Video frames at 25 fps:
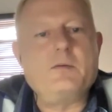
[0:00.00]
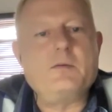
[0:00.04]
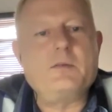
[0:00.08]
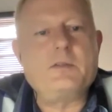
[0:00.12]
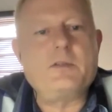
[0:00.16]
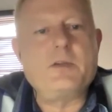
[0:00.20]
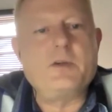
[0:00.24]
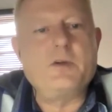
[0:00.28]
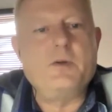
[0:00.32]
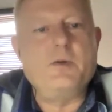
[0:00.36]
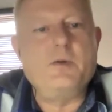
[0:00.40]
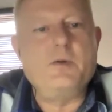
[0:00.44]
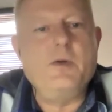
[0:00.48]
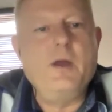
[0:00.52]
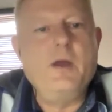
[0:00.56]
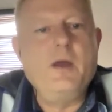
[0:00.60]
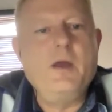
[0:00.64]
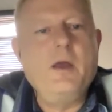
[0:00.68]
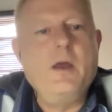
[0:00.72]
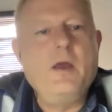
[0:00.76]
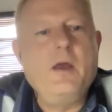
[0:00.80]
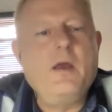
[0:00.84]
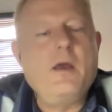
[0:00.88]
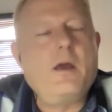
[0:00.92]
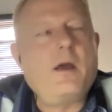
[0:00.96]
So
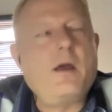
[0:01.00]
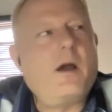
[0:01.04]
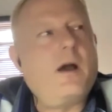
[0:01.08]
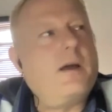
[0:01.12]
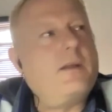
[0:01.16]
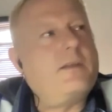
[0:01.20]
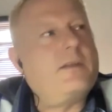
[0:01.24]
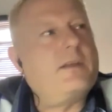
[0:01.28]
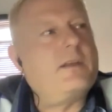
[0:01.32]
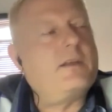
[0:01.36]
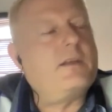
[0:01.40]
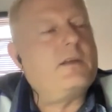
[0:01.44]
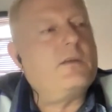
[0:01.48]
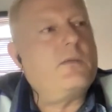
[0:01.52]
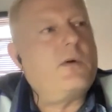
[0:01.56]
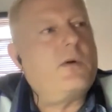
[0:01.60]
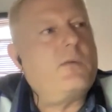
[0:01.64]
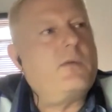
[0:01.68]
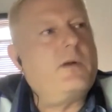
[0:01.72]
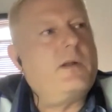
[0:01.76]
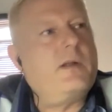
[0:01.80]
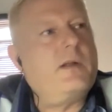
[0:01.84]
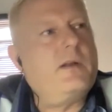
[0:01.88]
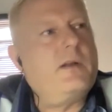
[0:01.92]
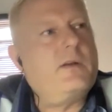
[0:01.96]
I think that what
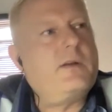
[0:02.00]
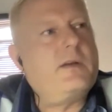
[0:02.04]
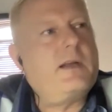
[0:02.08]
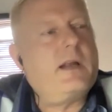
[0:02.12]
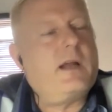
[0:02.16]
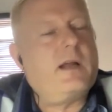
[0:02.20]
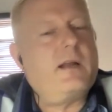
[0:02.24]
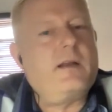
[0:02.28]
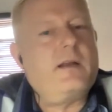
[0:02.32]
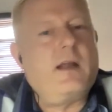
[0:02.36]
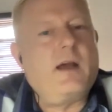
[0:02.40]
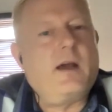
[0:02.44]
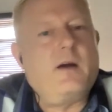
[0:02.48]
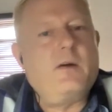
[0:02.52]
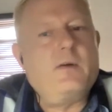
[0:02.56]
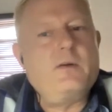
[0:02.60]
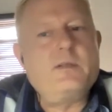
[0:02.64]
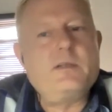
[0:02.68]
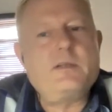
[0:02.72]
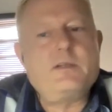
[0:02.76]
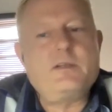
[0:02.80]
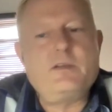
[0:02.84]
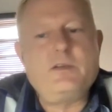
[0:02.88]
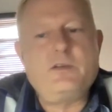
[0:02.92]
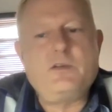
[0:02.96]
we're looking at now is
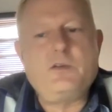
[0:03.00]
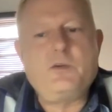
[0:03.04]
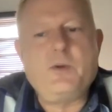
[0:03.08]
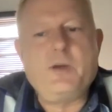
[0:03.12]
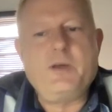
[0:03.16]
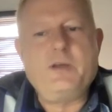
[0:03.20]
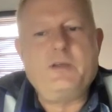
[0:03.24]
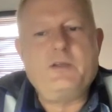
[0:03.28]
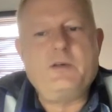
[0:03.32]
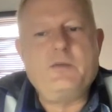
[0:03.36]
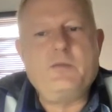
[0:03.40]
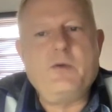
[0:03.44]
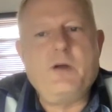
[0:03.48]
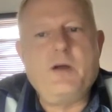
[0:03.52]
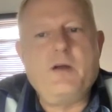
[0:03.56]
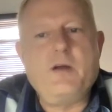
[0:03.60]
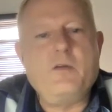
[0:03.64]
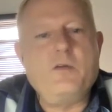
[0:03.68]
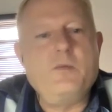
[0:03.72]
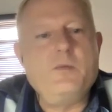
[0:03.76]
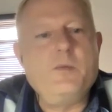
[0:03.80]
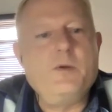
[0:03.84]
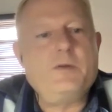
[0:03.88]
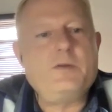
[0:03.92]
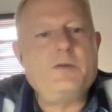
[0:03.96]
a situation where
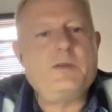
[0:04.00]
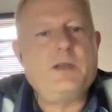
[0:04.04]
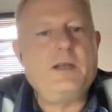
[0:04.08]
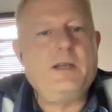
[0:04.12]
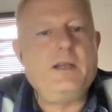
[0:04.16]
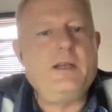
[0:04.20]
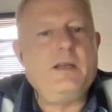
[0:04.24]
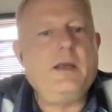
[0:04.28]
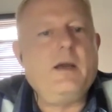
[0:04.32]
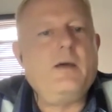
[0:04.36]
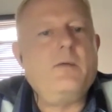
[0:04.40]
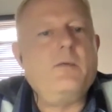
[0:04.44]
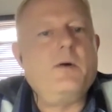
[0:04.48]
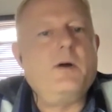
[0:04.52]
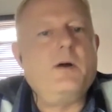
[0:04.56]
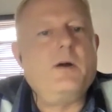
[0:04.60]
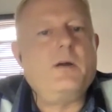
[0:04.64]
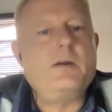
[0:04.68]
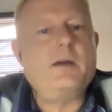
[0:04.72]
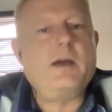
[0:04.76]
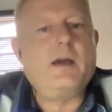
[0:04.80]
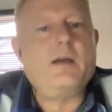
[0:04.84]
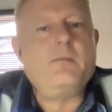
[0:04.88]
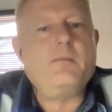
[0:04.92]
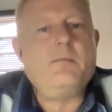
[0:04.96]
almost any network
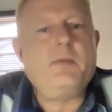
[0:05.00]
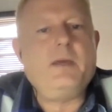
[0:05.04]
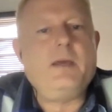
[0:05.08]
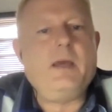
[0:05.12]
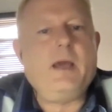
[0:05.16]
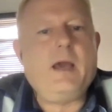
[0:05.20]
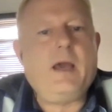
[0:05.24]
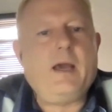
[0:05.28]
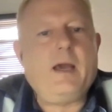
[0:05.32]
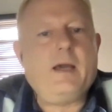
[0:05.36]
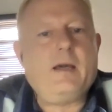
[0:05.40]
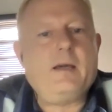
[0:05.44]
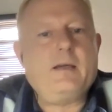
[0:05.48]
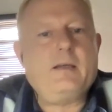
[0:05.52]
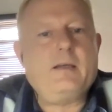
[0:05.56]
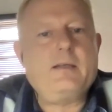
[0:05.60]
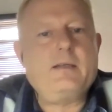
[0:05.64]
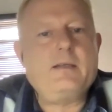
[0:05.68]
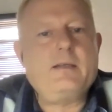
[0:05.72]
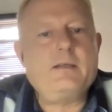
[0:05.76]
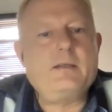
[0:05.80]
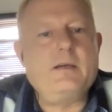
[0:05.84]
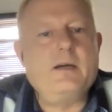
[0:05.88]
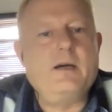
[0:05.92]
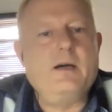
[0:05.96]
can be
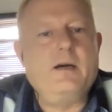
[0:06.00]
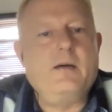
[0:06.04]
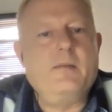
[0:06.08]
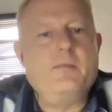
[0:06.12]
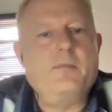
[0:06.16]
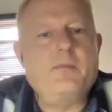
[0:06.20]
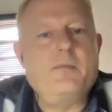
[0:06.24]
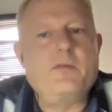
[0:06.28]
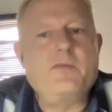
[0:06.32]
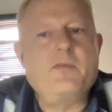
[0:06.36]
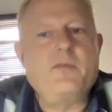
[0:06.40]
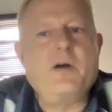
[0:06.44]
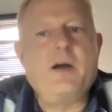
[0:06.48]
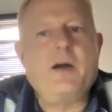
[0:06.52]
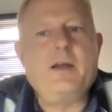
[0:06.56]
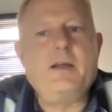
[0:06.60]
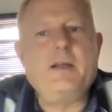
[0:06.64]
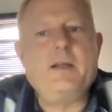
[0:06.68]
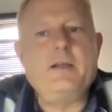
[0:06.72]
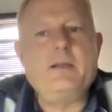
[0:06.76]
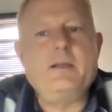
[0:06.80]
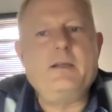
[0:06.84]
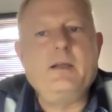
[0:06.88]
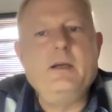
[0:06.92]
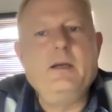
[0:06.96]
hacked,
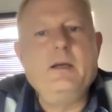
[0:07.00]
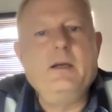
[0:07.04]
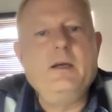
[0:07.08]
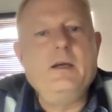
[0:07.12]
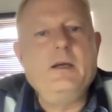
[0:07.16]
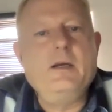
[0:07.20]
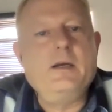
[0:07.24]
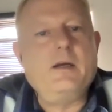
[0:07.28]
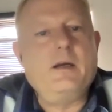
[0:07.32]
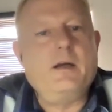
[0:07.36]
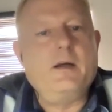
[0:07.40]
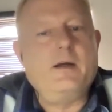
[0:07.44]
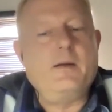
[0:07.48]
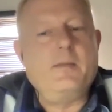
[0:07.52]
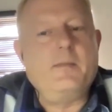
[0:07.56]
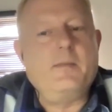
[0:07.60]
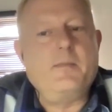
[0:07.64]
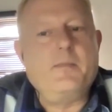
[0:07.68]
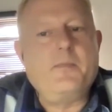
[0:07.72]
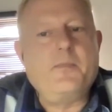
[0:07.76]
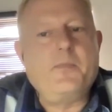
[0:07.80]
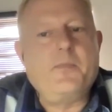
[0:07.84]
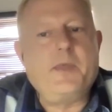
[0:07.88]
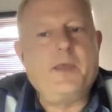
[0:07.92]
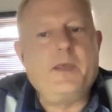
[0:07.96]
provided
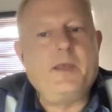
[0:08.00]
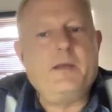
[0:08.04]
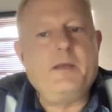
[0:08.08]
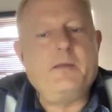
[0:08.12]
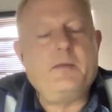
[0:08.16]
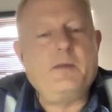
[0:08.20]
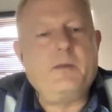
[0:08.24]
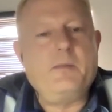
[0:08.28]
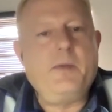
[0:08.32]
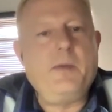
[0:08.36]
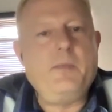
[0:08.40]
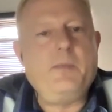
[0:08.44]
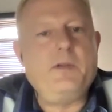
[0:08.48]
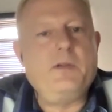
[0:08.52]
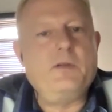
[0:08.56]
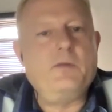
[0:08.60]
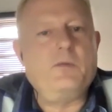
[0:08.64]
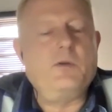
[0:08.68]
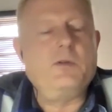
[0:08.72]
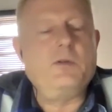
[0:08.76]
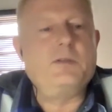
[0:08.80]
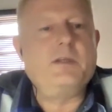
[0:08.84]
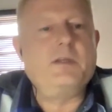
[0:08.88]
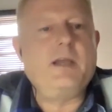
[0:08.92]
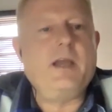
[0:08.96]
the people that
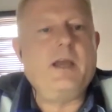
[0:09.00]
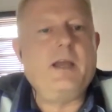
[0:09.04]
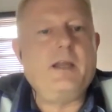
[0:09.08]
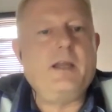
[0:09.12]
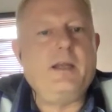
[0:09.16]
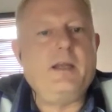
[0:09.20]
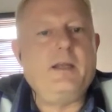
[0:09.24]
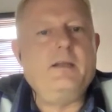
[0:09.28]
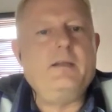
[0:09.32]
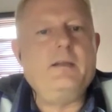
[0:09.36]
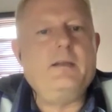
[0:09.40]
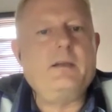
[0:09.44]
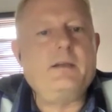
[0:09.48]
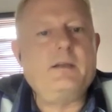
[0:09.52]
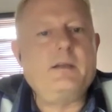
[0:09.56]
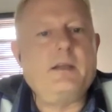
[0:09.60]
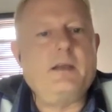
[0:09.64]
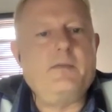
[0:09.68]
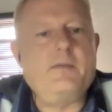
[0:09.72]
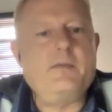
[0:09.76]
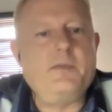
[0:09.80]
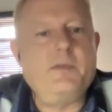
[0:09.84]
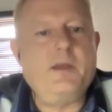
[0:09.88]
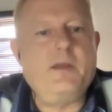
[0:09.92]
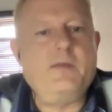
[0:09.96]
want to get in,
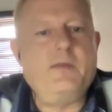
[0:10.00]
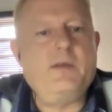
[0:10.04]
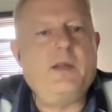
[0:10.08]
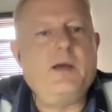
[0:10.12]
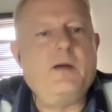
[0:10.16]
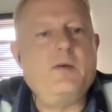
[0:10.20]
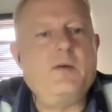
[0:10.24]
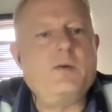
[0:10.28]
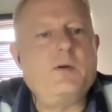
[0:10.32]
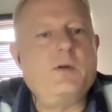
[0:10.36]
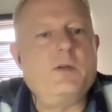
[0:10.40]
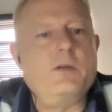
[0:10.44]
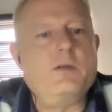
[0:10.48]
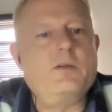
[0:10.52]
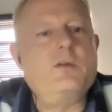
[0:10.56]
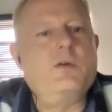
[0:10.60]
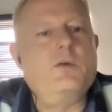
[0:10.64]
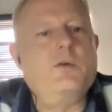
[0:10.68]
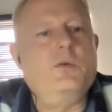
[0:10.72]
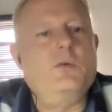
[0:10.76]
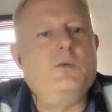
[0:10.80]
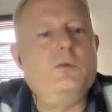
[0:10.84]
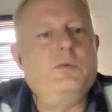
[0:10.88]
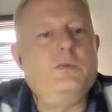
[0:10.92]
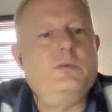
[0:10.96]
they've now got the
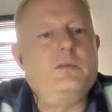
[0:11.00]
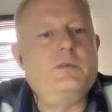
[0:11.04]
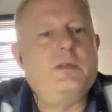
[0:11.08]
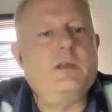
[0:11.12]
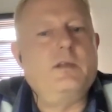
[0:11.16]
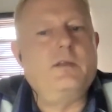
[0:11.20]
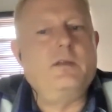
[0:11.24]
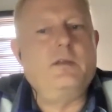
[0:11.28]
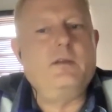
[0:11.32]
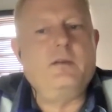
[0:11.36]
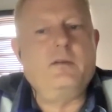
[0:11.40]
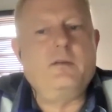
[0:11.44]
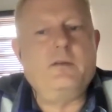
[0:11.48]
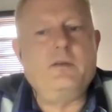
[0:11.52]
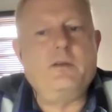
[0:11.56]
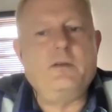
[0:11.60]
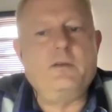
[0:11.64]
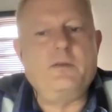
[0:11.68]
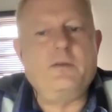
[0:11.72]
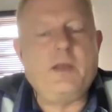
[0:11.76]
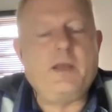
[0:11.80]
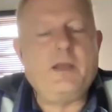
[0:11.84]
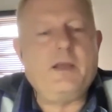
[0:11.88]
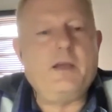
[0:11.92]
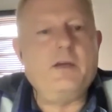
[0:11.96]
tools
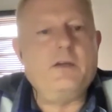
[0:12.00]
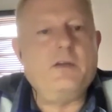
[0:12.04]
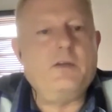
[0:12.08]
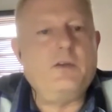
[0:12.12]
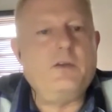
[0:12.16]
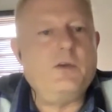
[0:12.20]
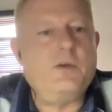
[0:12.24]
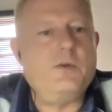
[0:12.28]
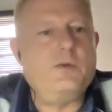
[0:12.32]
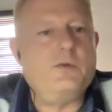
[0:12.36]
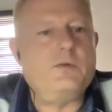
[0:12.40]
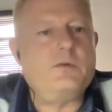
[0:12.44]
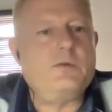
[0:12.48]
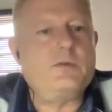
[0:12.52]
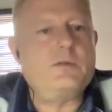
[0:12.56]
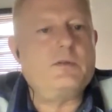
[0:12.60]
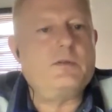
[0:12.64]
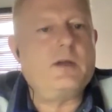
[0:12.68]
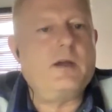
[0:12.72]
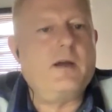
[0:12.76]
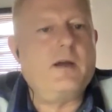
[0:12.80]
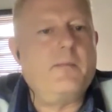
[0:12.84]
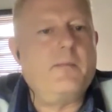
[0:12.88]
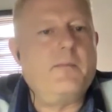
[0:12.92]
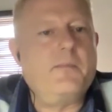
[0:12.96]
that they can use
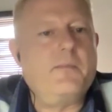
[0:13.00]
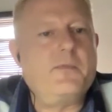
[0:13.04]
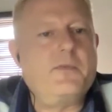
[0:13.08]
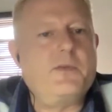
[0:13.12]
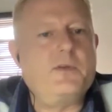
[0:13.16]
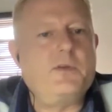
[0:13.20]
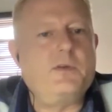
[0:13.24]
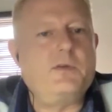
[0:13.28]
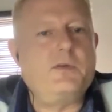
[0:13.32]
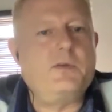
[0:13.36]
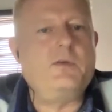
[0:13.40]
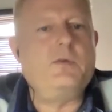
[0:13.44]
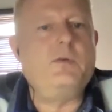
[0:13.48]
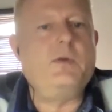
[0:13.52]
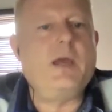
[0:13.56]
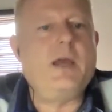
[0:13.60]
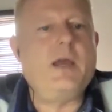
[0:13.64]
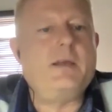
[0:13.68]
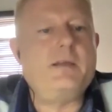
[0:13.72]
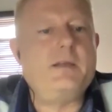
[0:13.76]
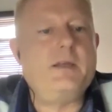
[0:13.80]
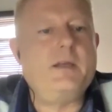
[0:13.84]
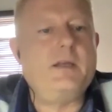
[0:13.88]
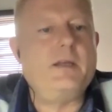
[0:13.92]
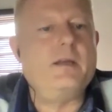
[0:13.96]
to
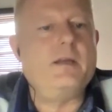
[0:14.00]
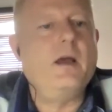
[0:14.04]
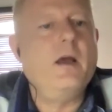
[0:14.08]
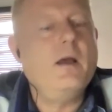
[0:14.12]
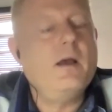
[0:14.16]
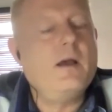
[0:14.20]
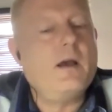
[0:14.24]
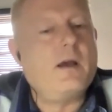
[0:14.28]
get in.